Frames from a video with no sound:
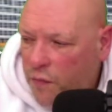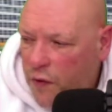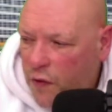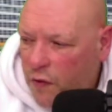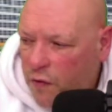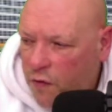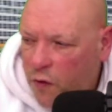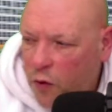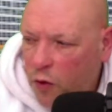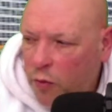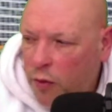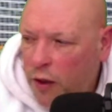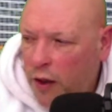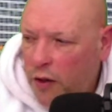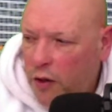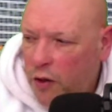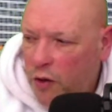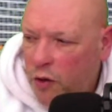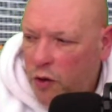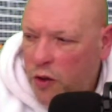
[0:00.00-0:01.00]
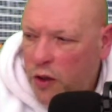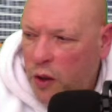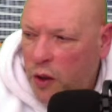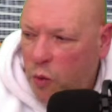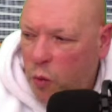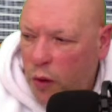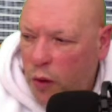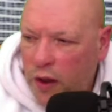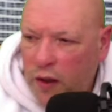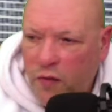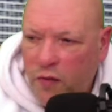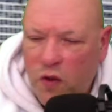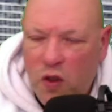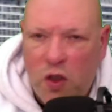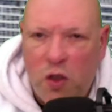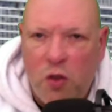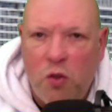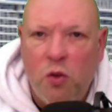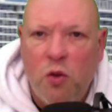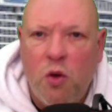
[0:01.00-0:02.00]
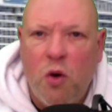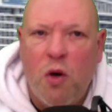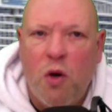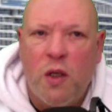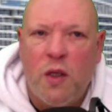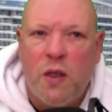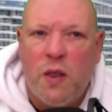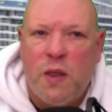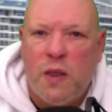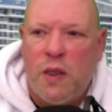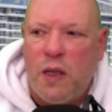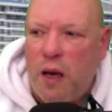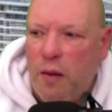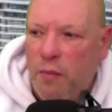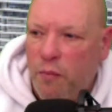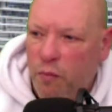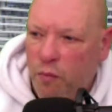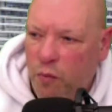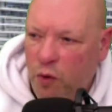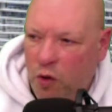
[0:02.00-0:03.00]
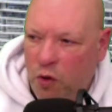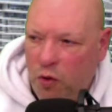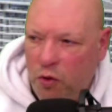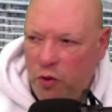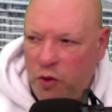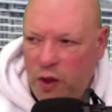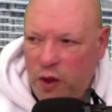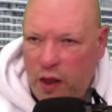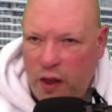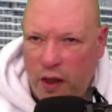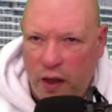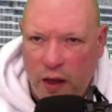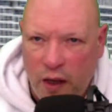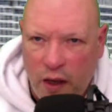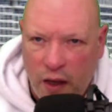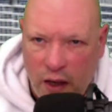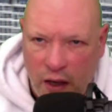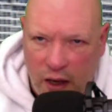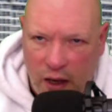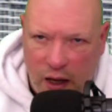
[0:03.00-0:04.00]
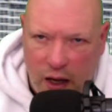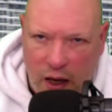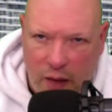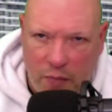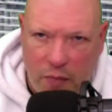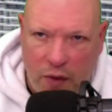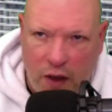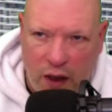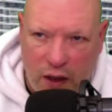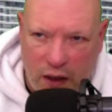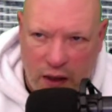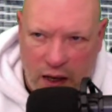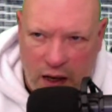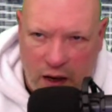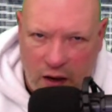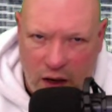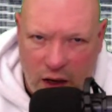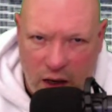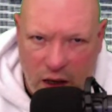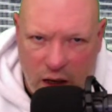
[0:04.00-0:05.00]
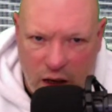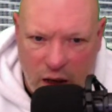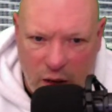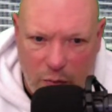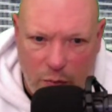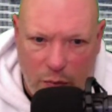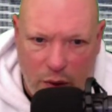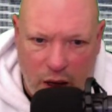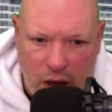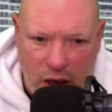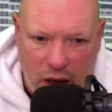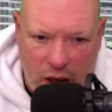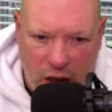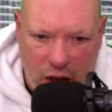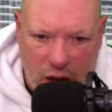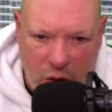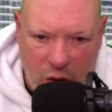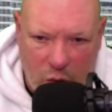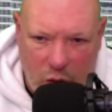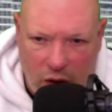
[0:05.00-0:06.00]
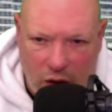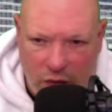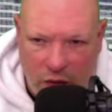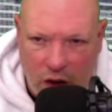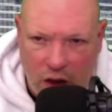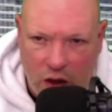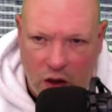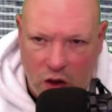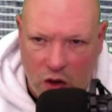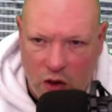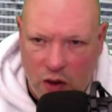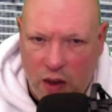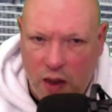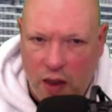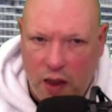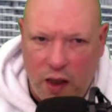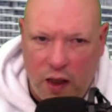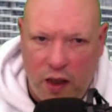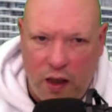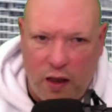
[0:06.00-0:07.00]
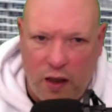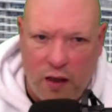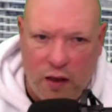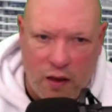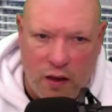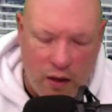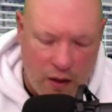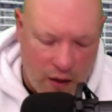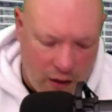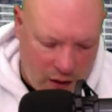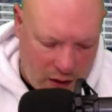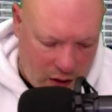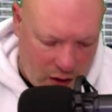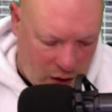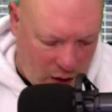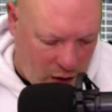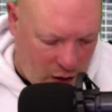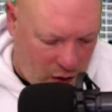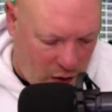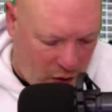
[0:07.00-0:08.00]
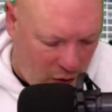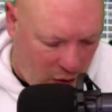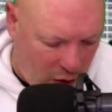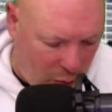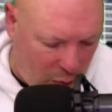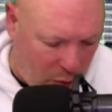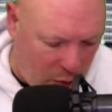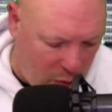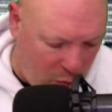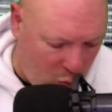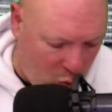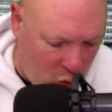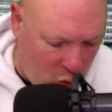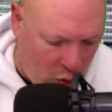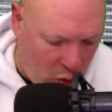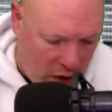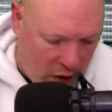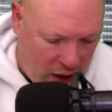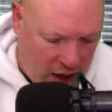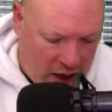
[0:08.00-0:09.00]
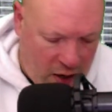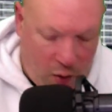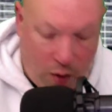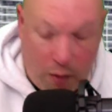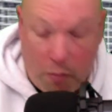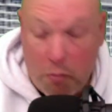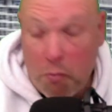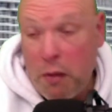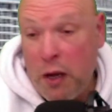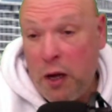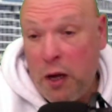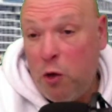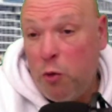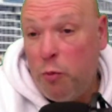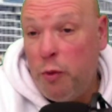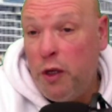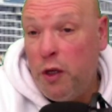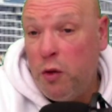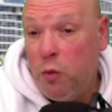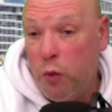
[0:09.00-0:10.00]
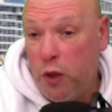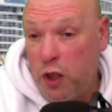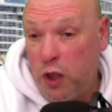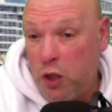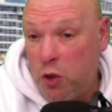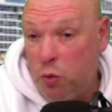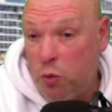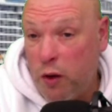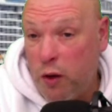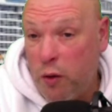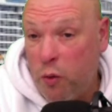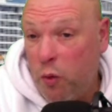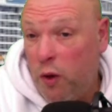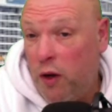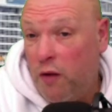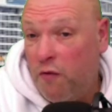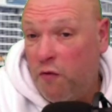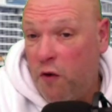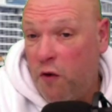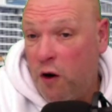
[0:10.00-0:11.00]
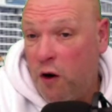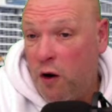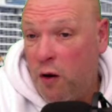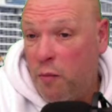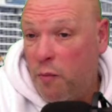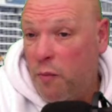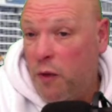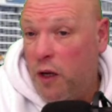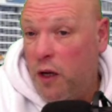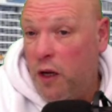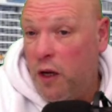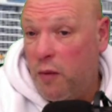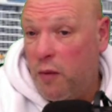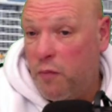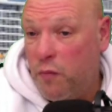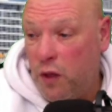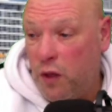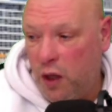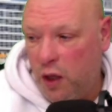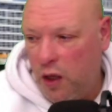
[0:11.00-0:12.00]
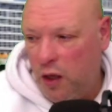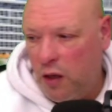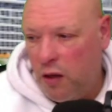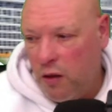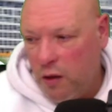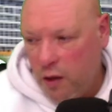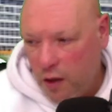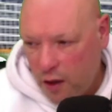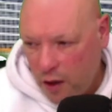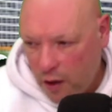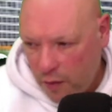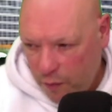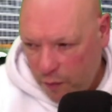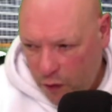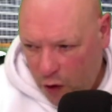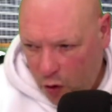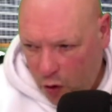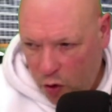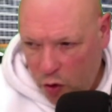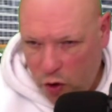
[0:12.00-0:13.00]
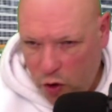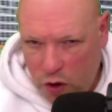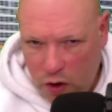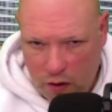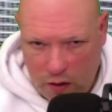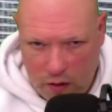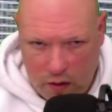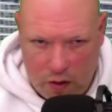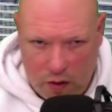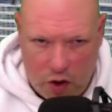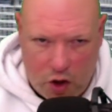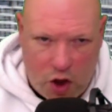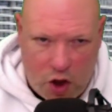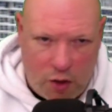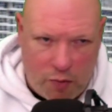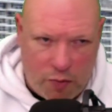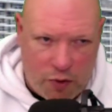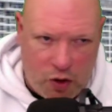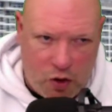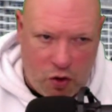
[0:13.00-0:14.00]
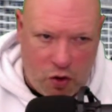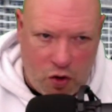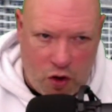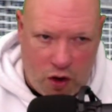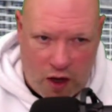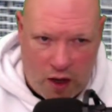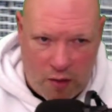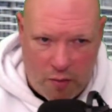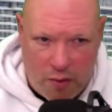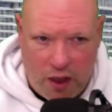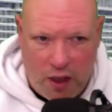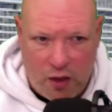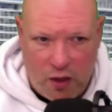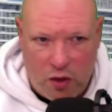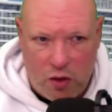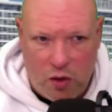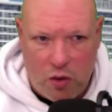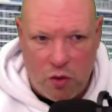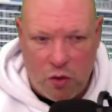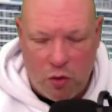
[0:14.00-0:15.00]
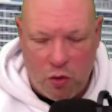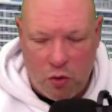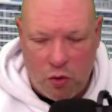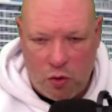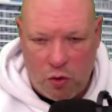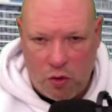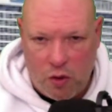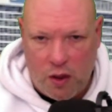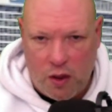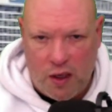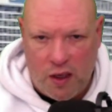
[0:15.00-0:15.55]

full-blown cruising. We've still got some cruising happening down under, but we have yet to see a bit more. Now in Melbourne, which is where we're from, the cruise ships do not come in until